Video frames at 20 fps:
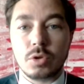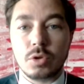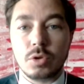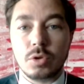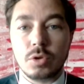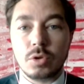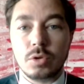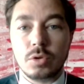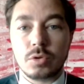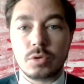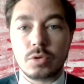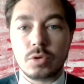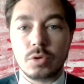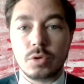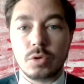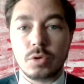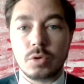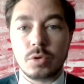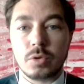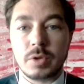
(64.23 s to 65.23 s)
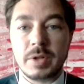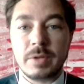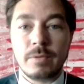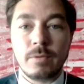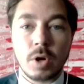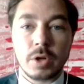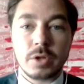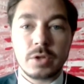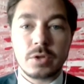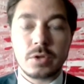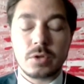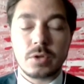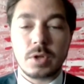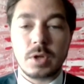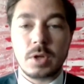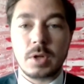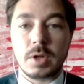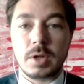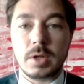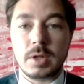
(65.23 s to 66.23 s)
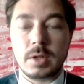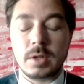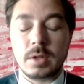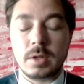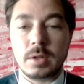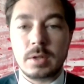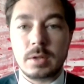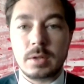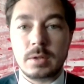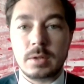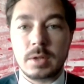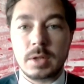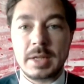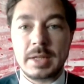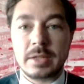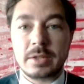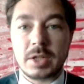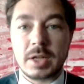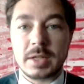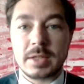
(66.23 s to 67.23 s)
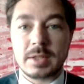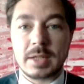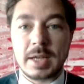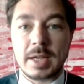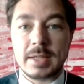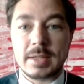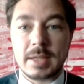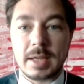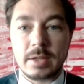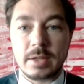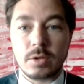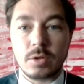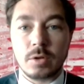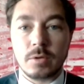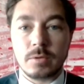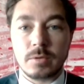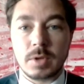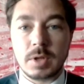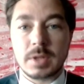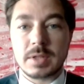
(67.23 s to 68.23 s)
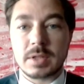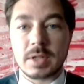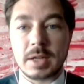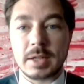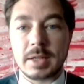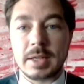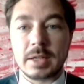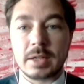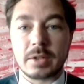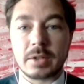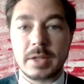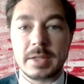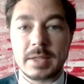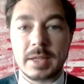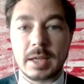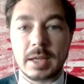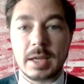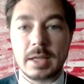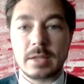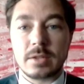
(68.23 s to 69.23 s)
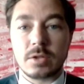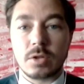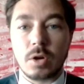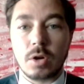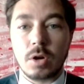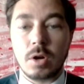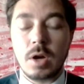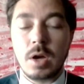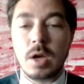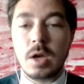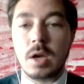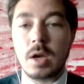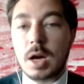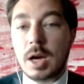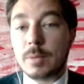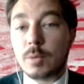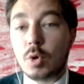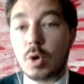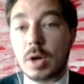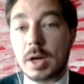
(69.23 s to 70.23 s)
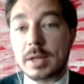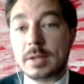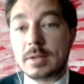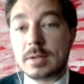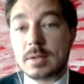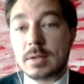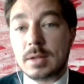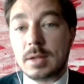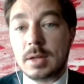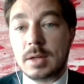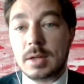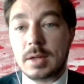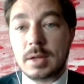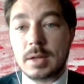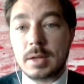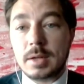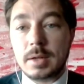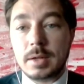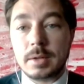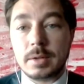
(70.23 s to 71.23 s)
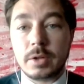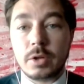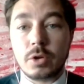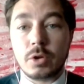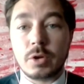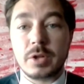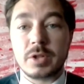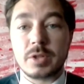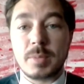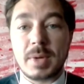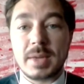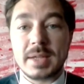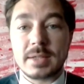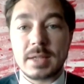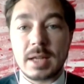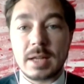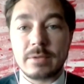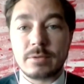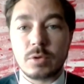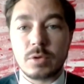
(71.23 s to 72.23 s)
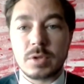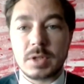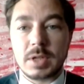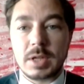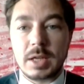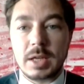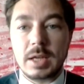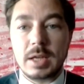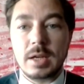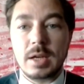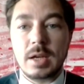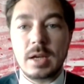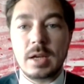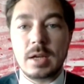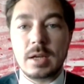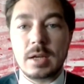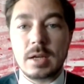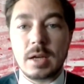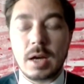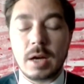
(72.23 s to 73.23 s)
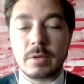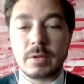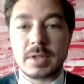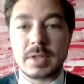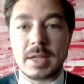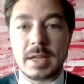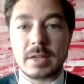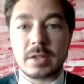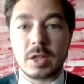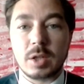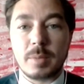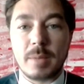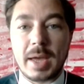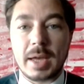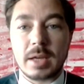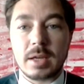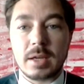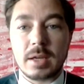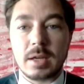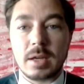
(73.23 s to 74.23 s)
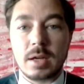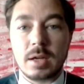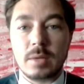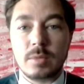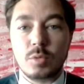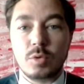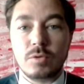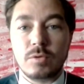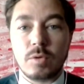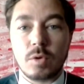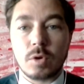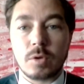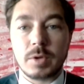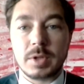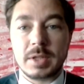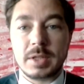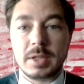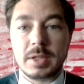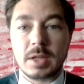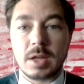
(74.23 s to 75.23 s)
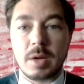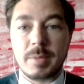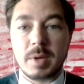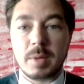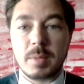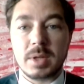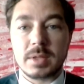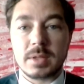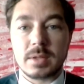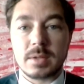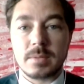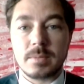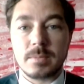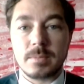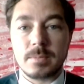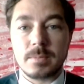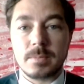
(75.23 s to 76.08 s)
to to reverse the interest rates and you know start increasing it. So I'm quite curious myself to see how the central bank move forward in the coming months.